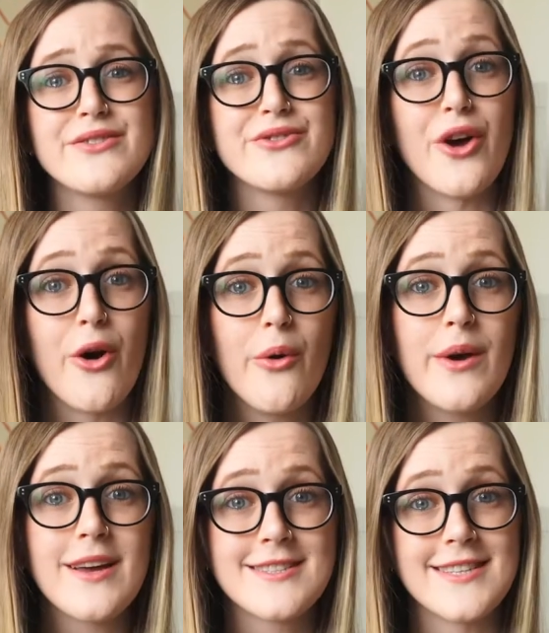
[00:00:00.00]
so
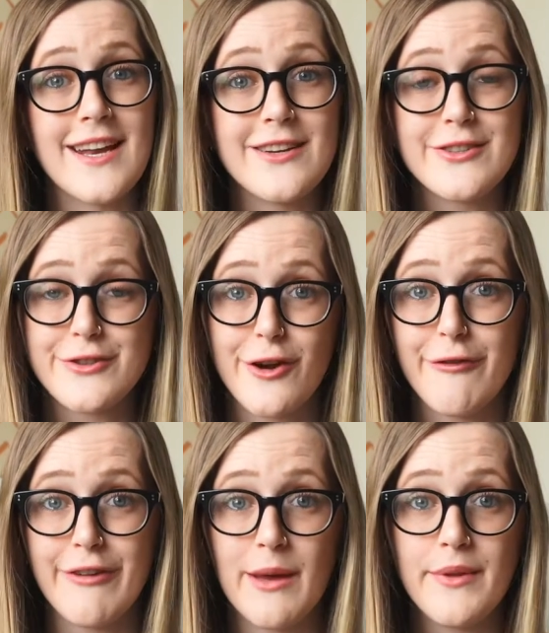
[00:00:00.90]
excited to
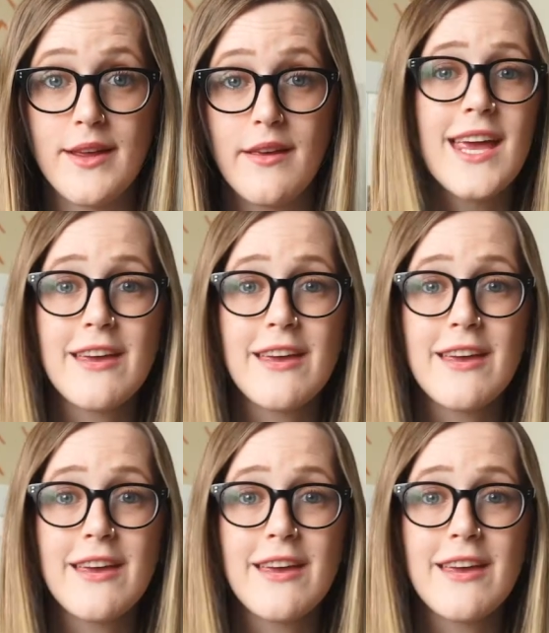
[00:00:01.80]
start a family.